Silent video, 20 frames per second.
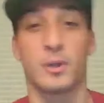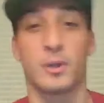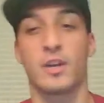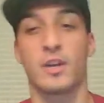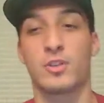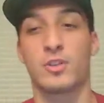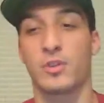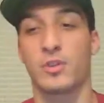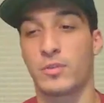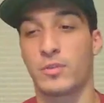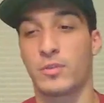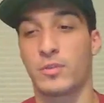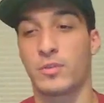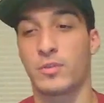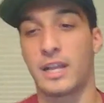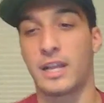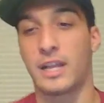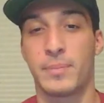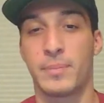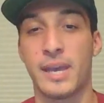but he also threw
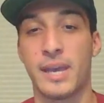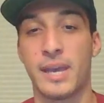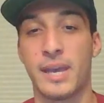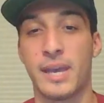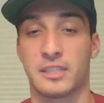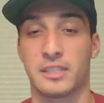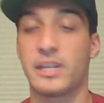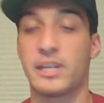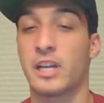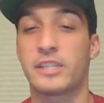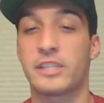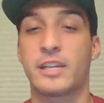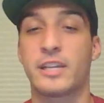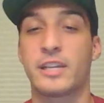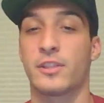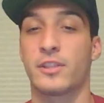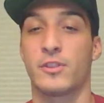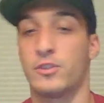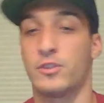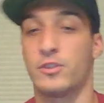a lot of picks. If he cuts
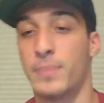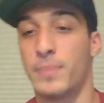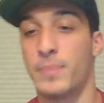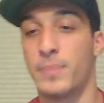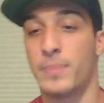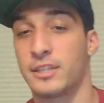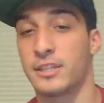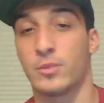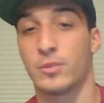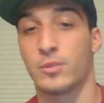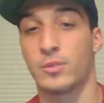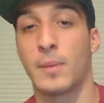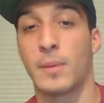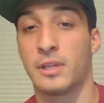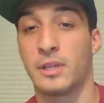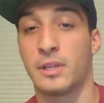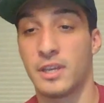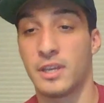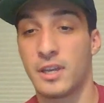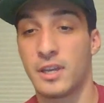down on those picks, he'll
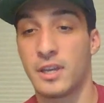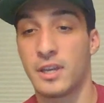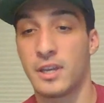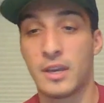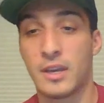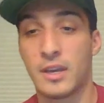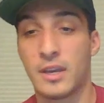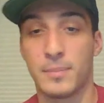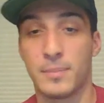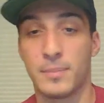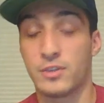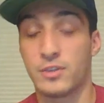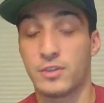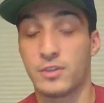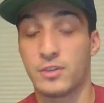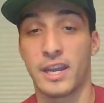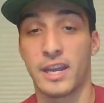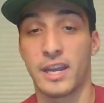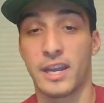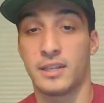probably be
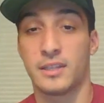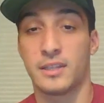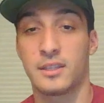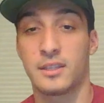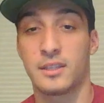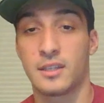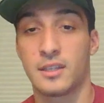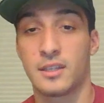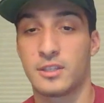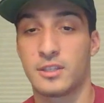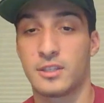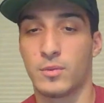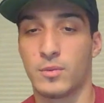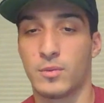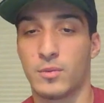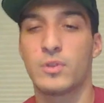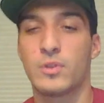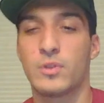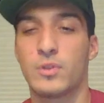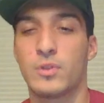great. So
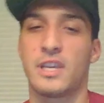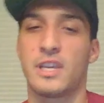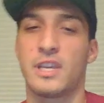we'll see.